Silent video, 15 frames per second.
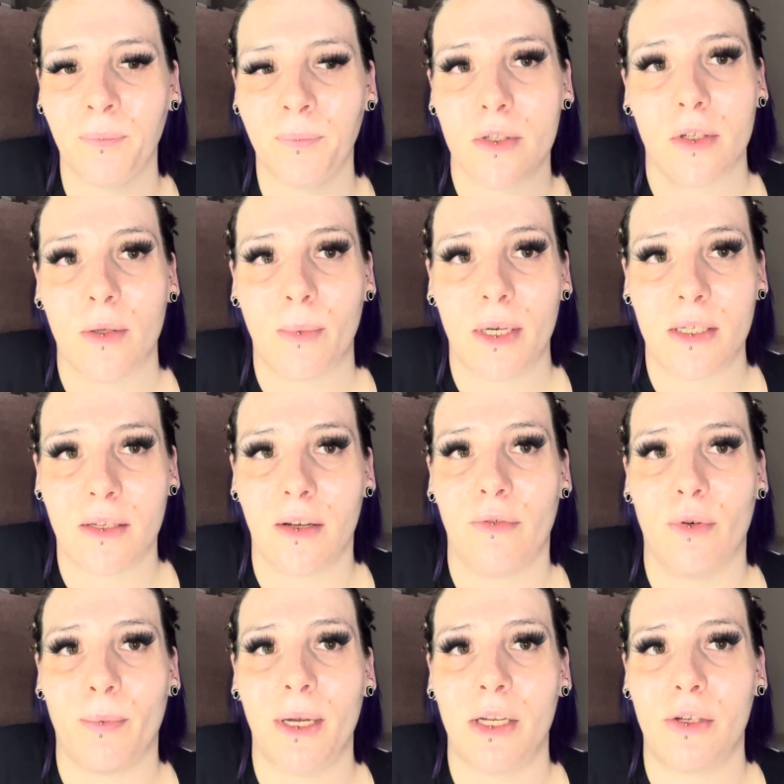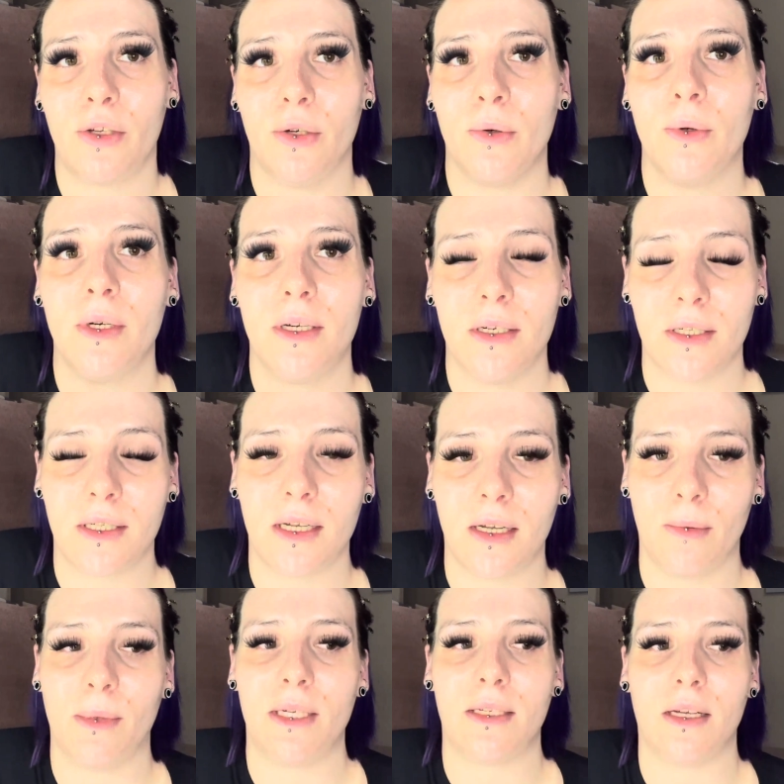So the best thing for me to do is stay to
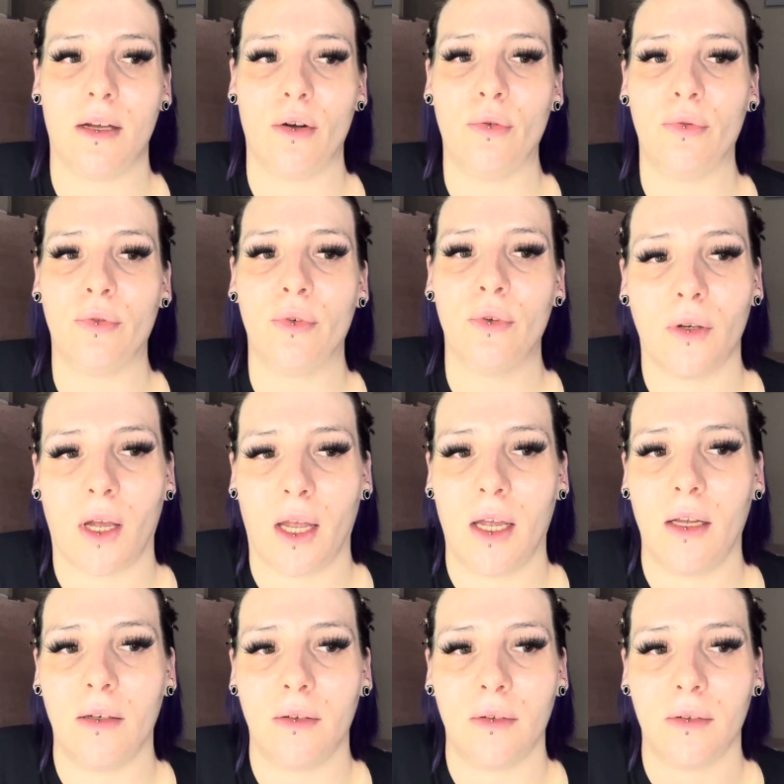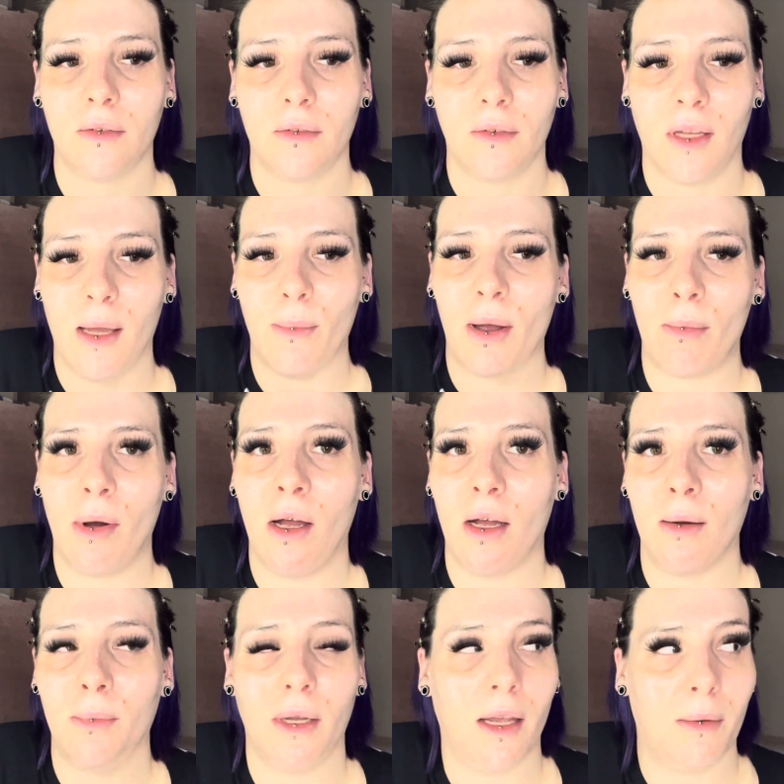myself and let my
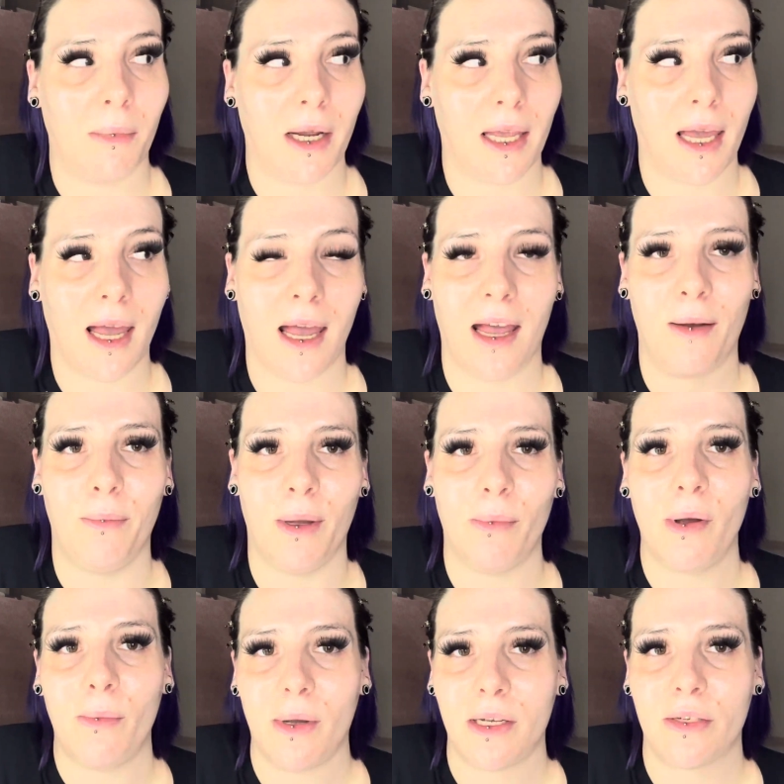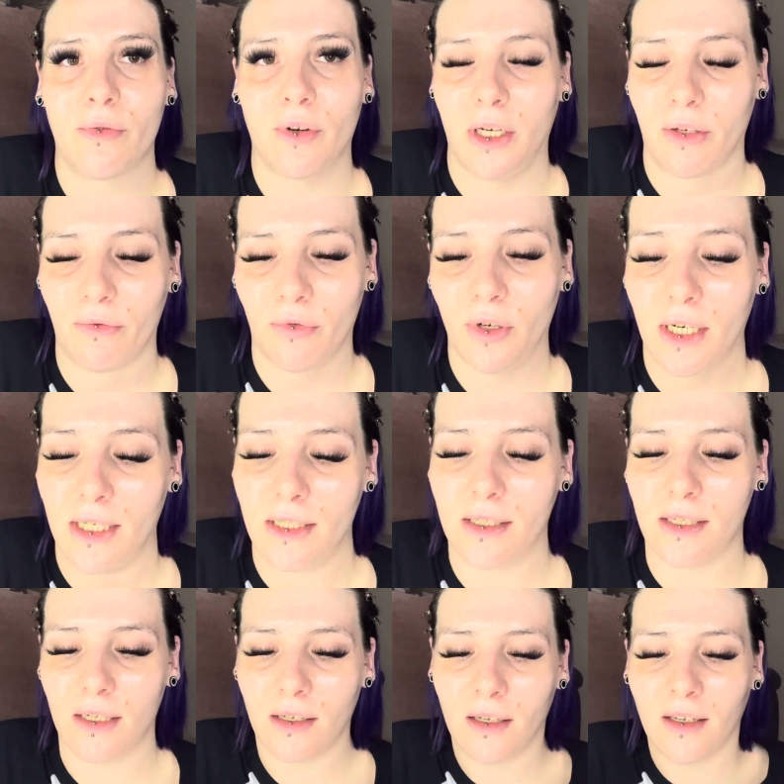mom and my cat be my best freaking
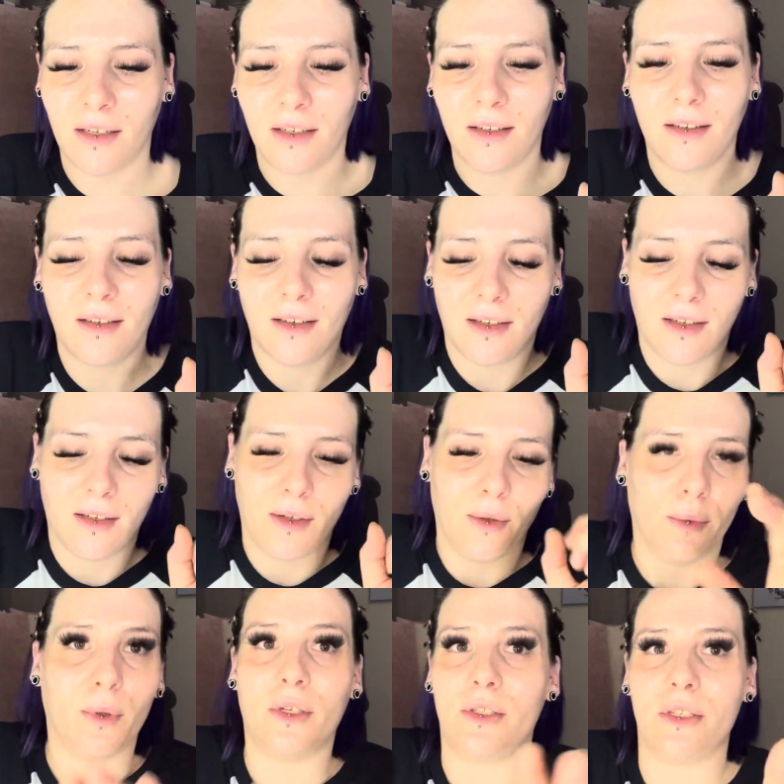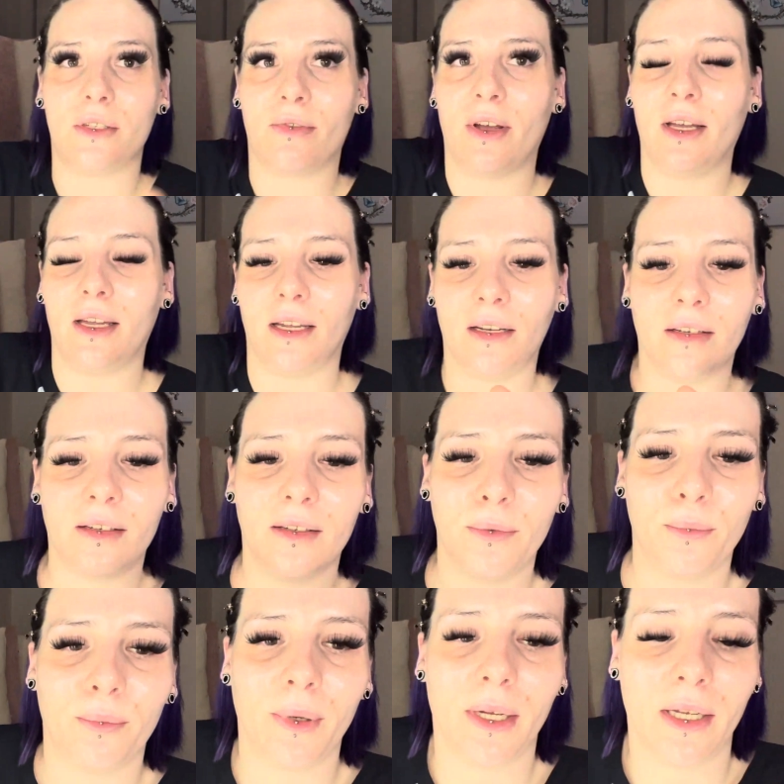friends, which is fine,
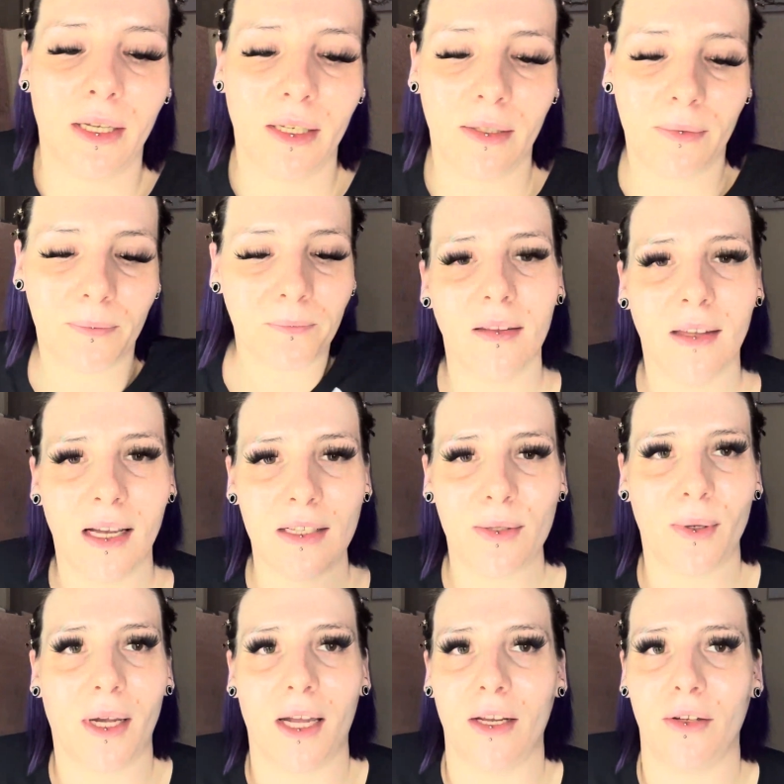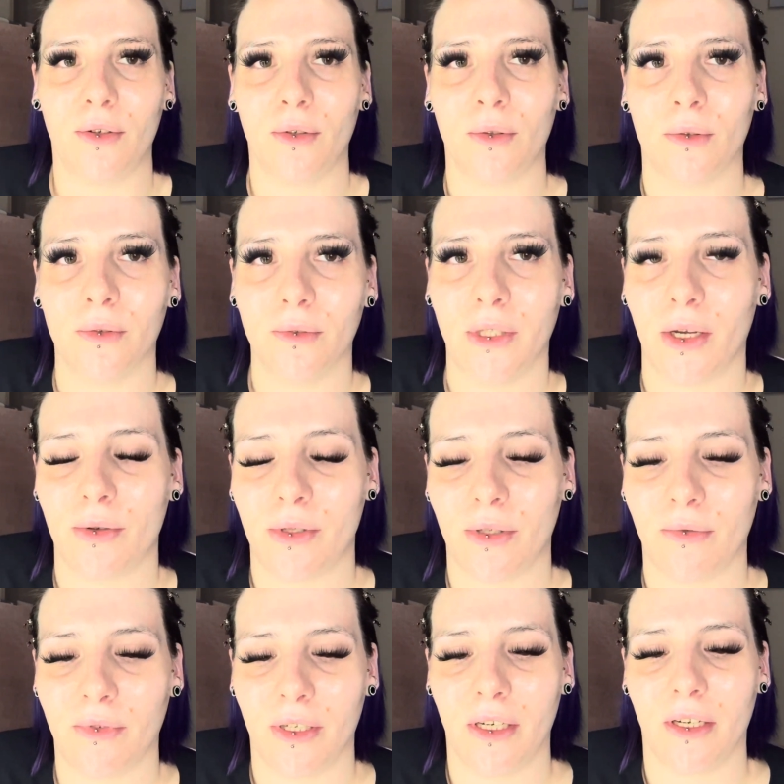but that's why I do
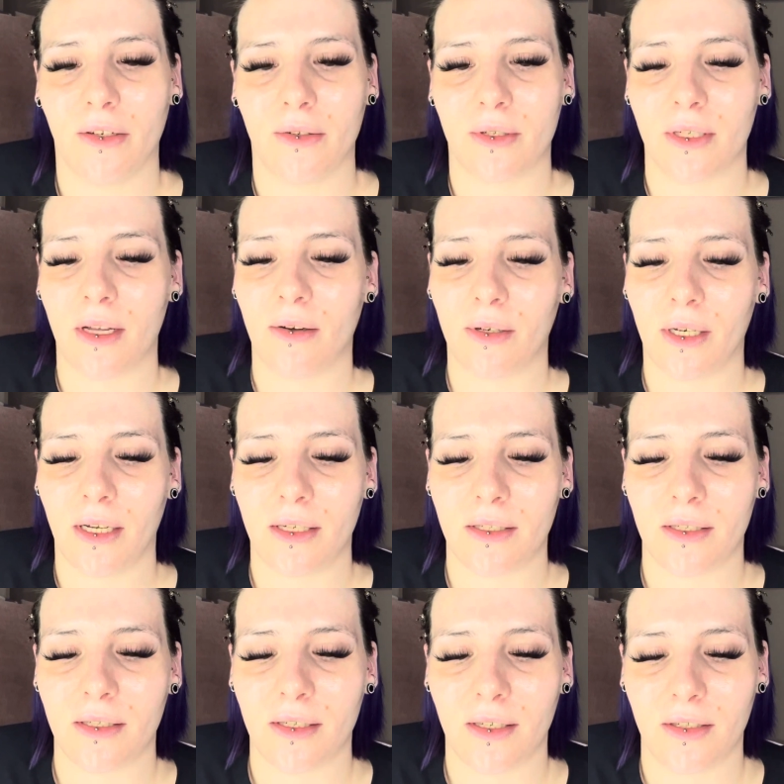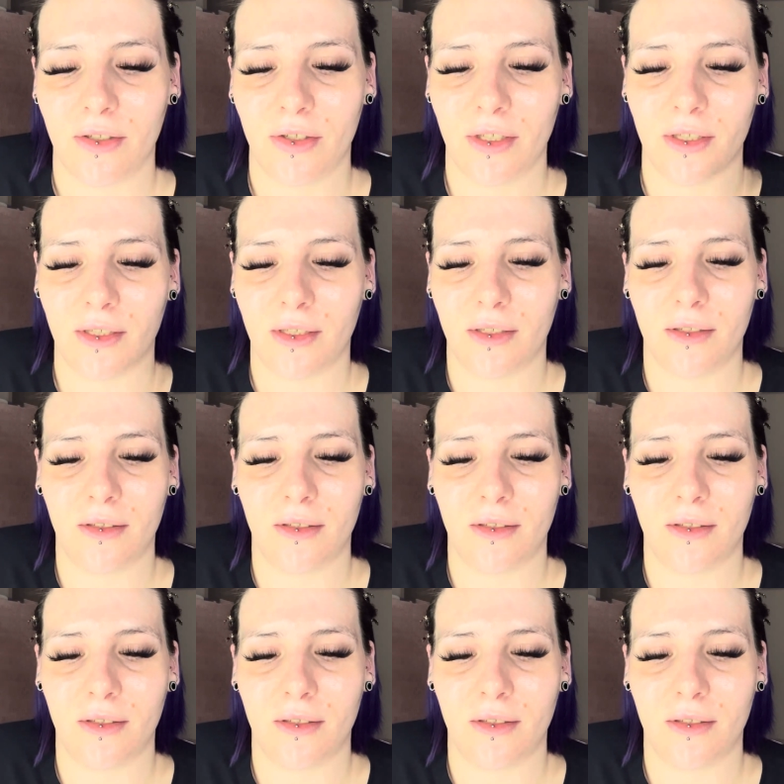YouTube videos nowadays, is just